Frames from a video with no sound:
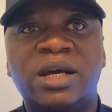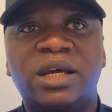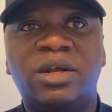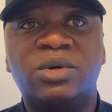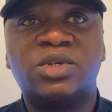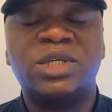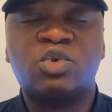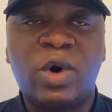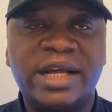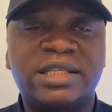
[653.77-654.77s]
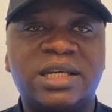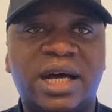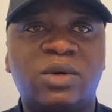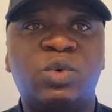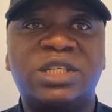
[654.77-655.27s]
You know, so it's quite
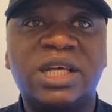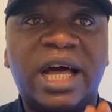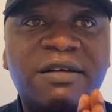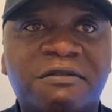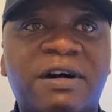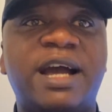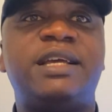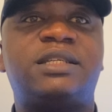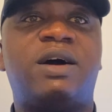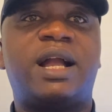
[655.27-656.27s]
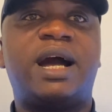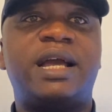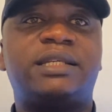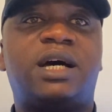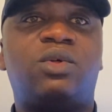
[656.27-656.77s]
sad. We still advise our
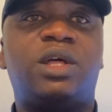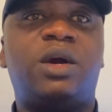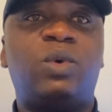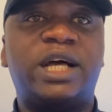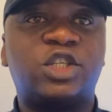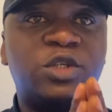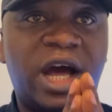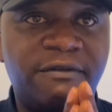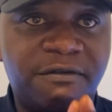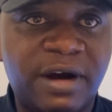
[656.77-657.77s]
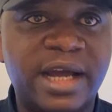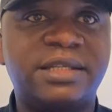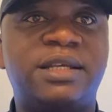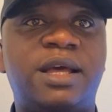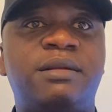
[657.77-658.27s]
guys out there, we'll
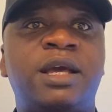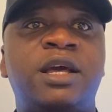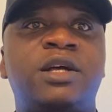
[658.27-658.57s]
advise them